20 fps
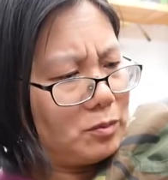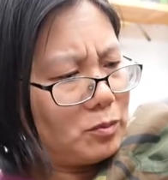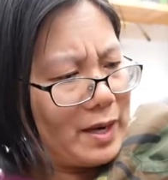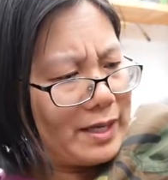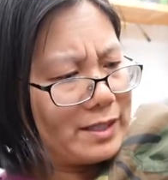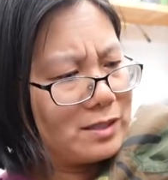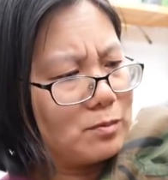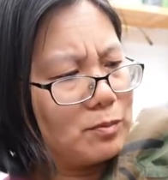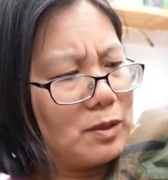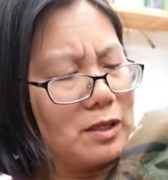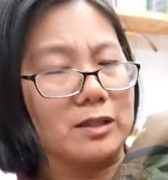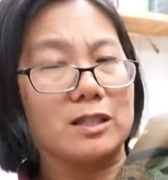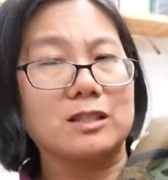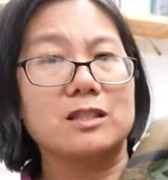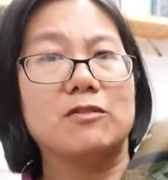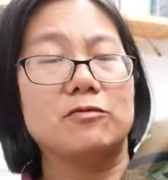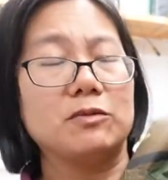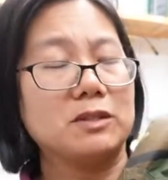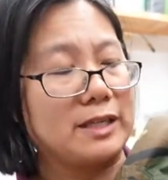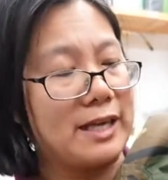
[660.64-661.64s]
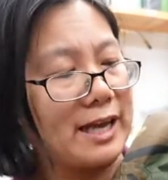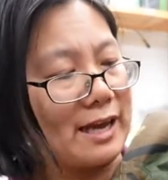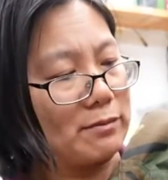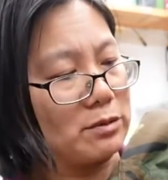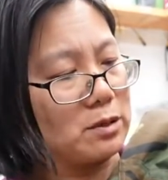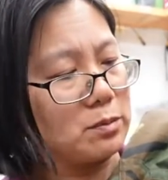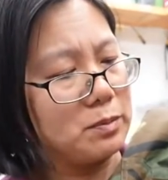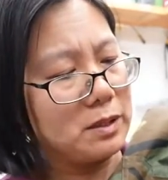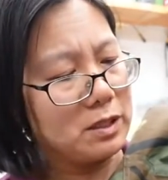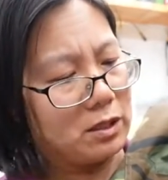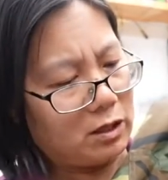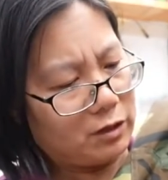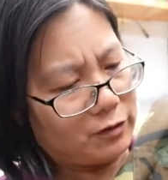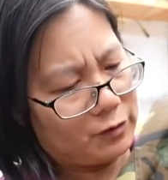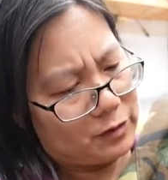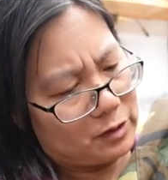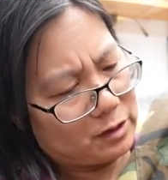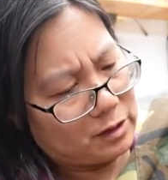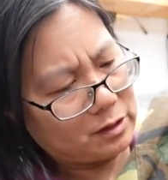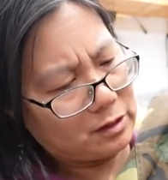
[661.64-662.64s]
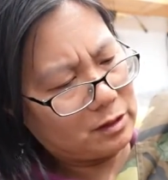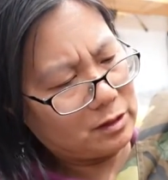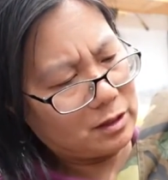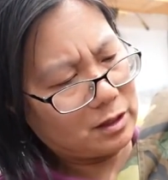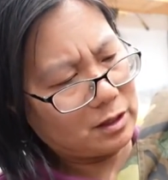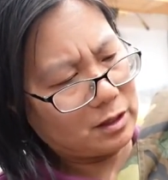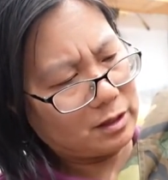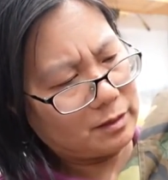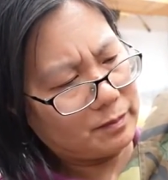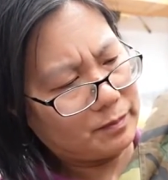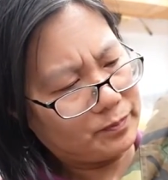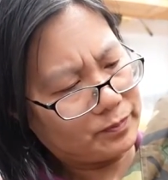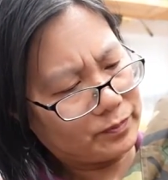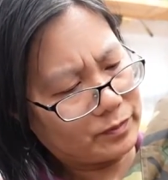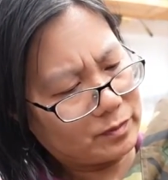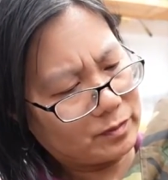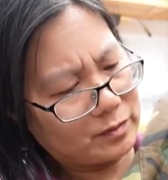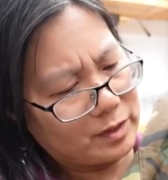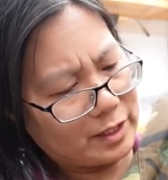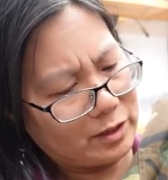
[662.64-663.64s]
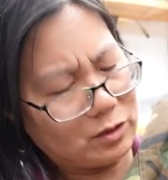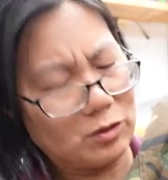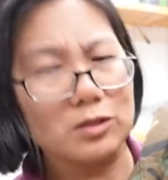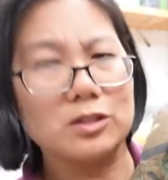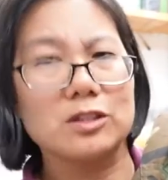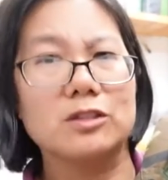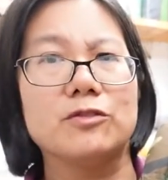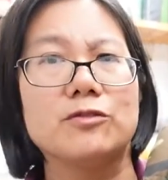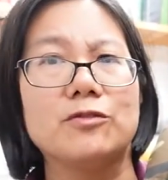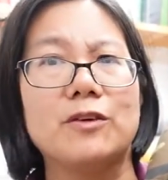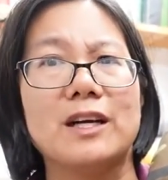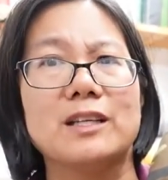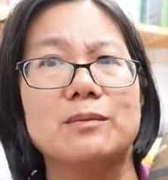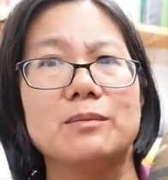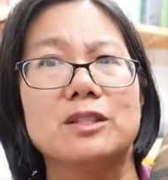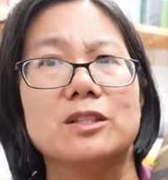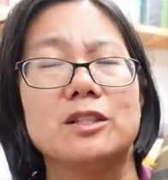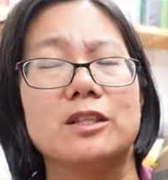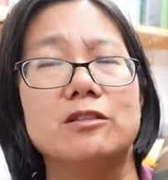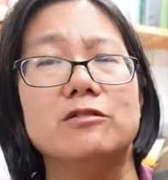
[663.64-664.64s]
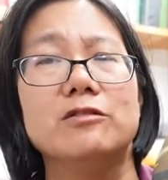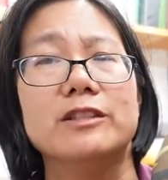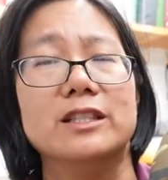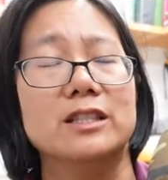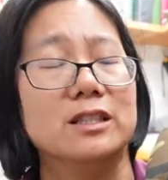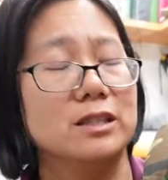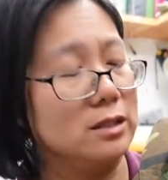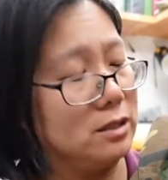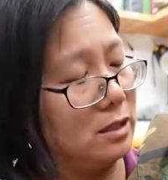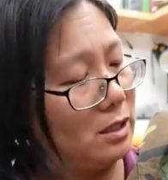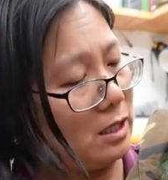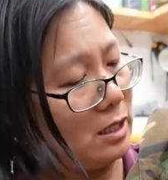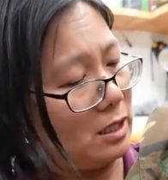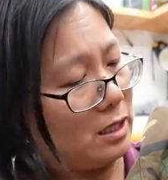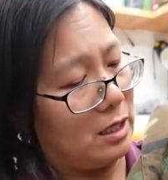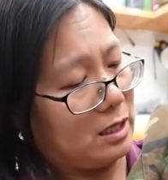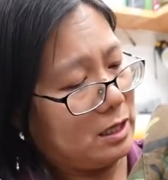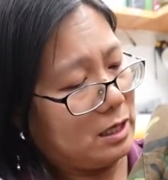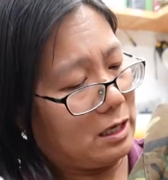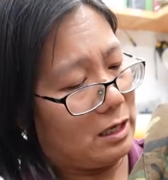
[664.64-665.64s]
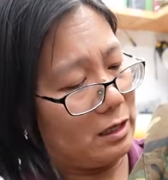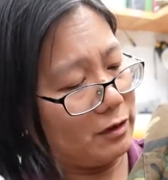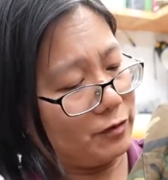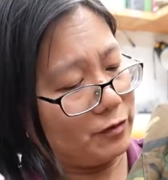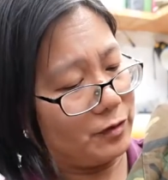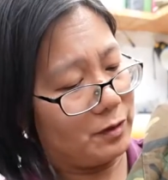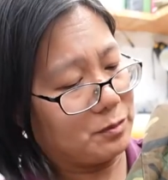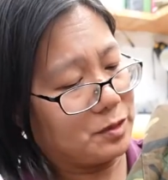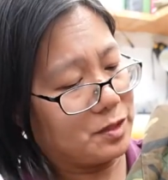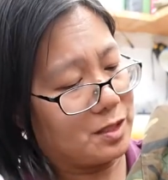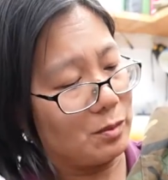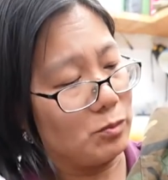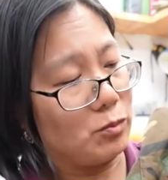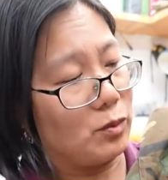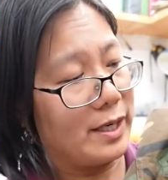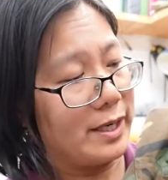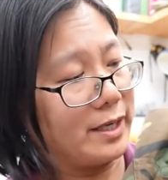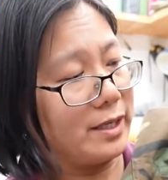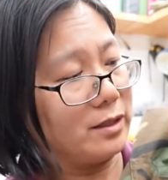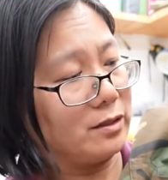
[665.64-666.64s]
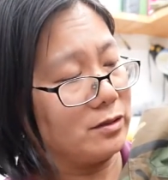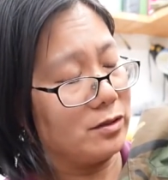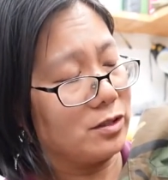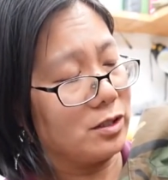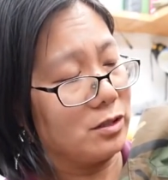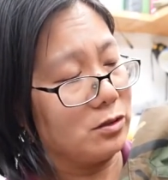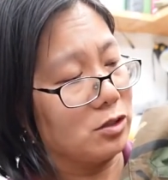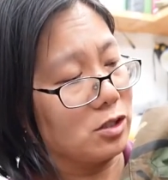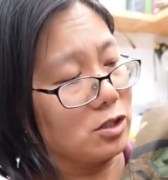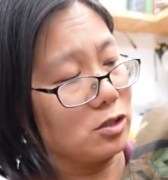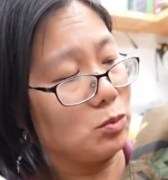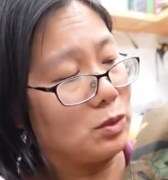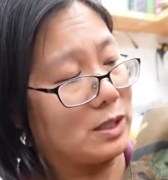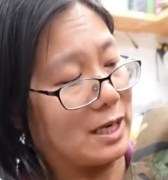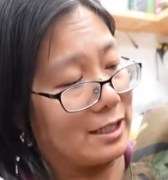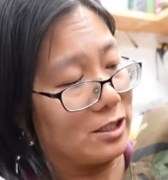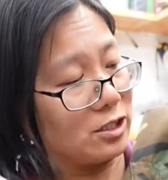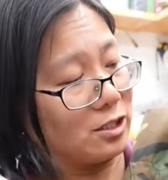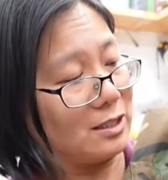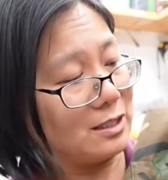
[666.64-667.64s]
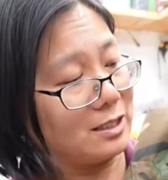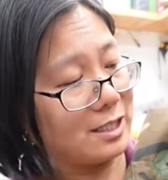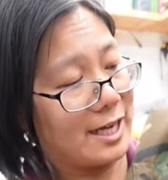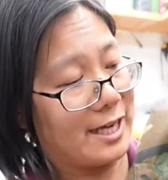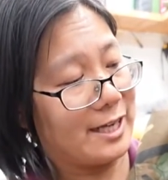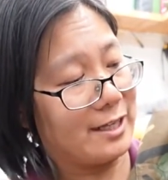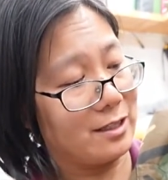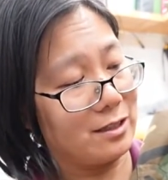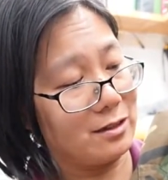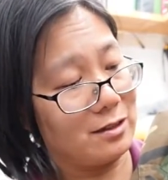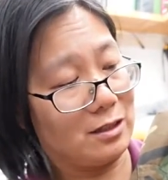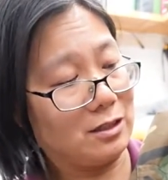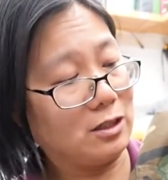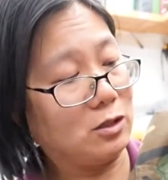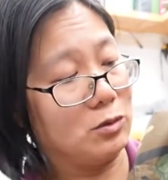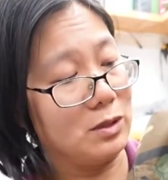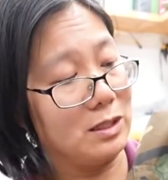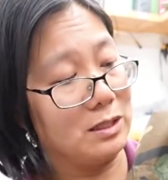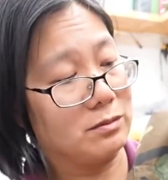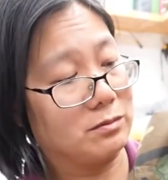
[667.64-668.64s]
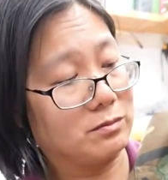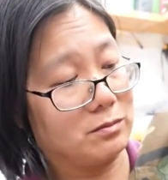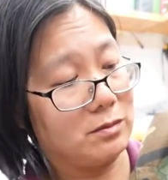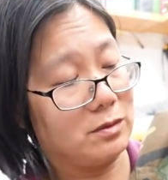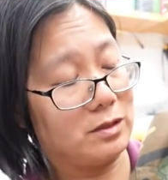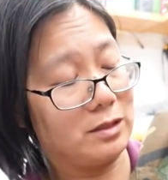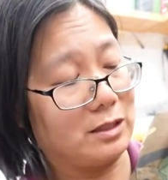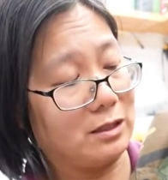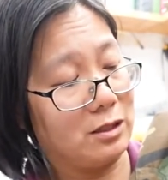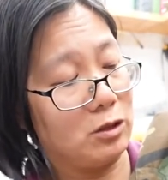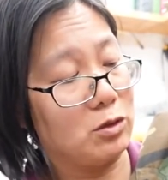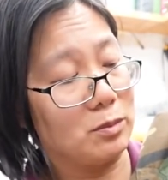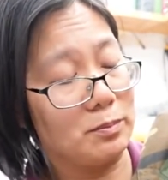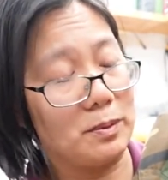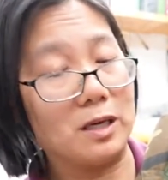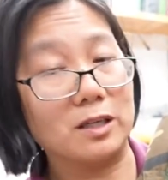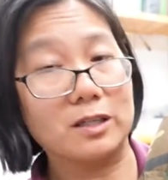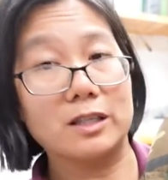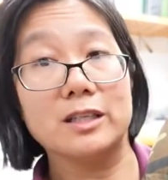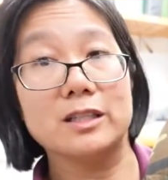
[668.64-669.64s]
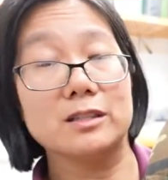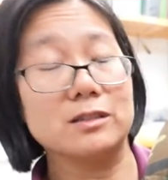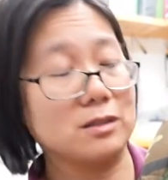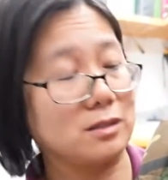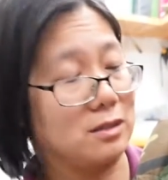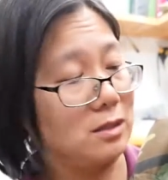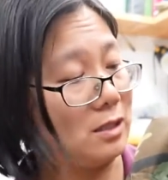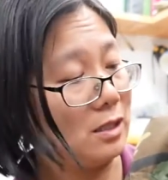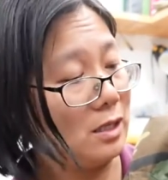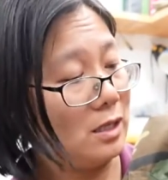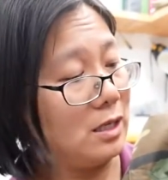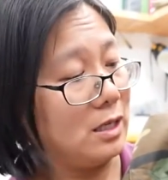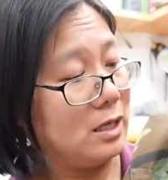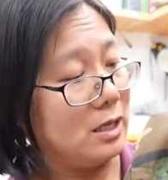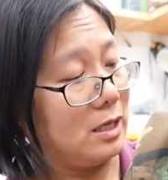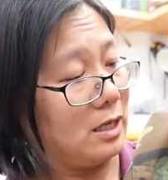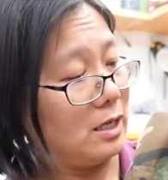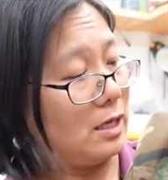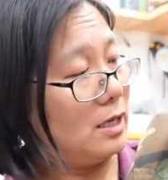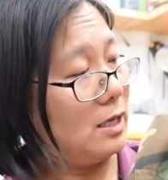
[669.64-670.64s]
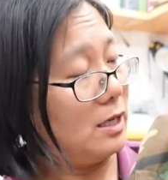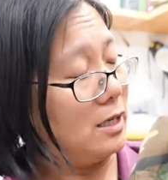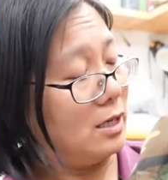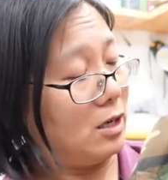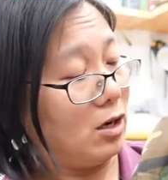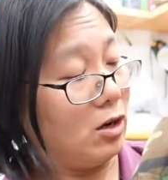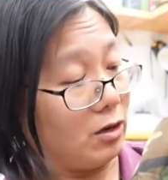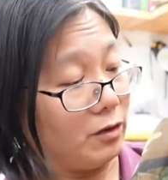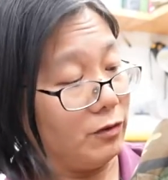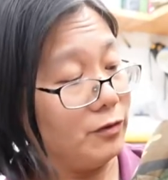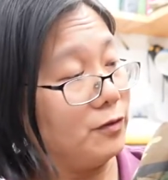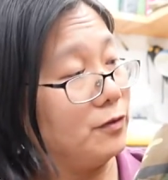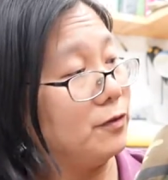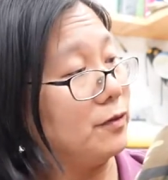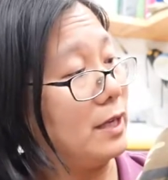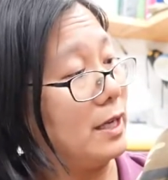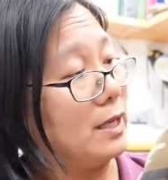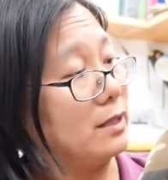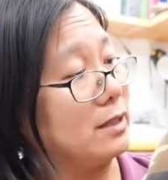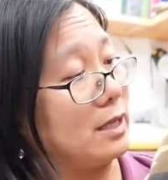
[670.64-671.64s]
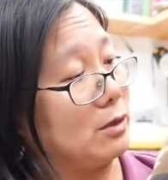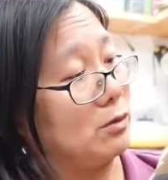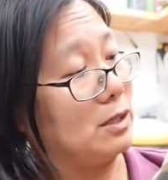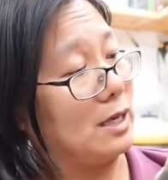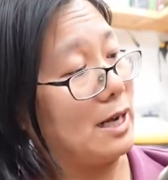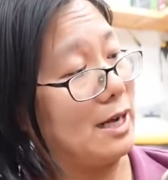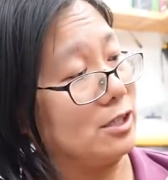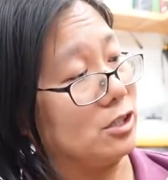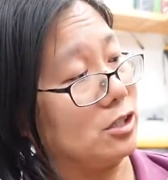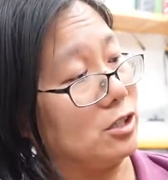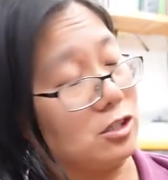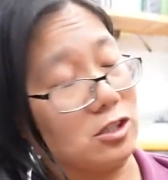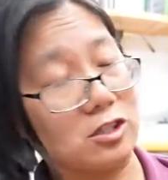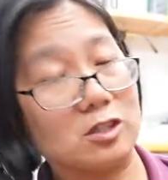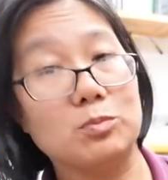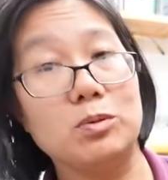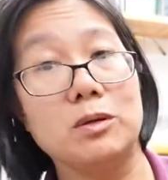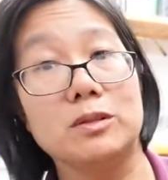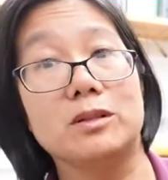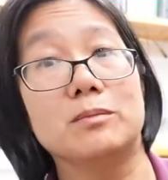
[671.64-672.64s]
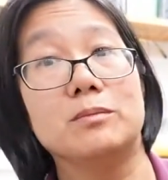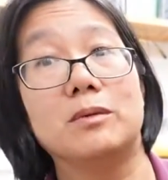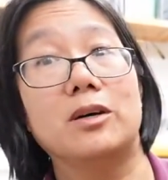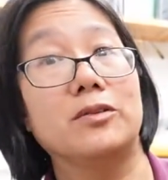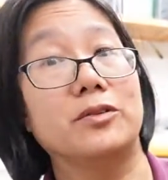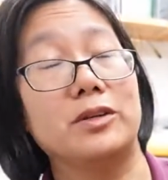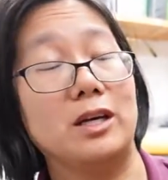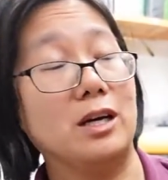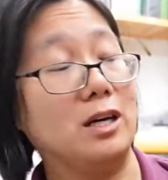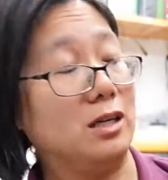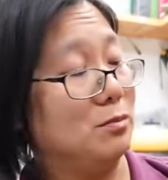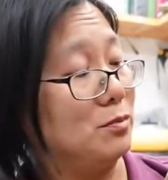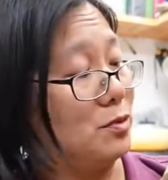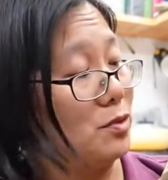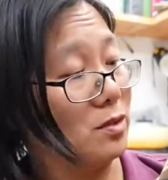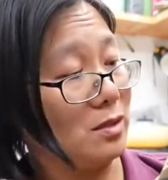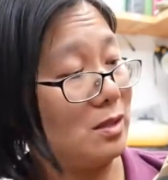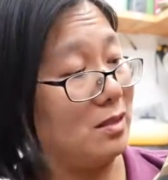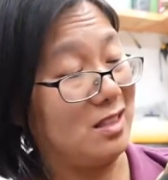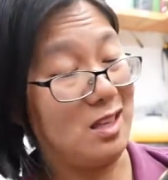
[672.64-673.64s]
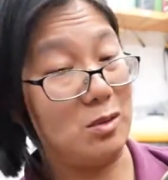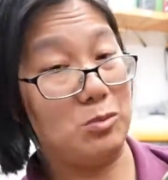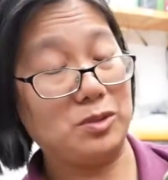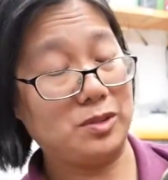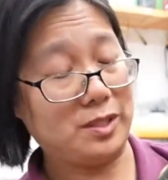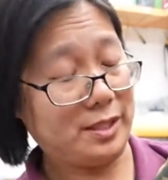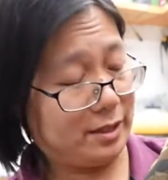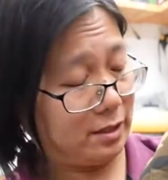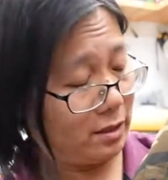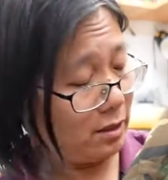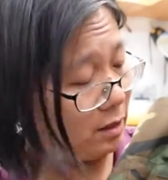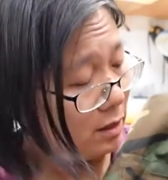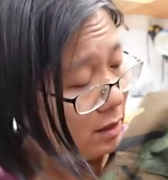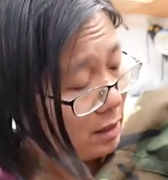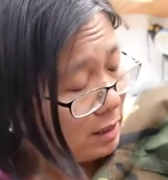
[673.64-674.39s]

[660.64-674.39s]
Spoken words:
waist pockets have been kept, but often, in order to find material from somewhere, soldiers would actually take the lower pockets off, and they would actually just put them on the arms, and that was it.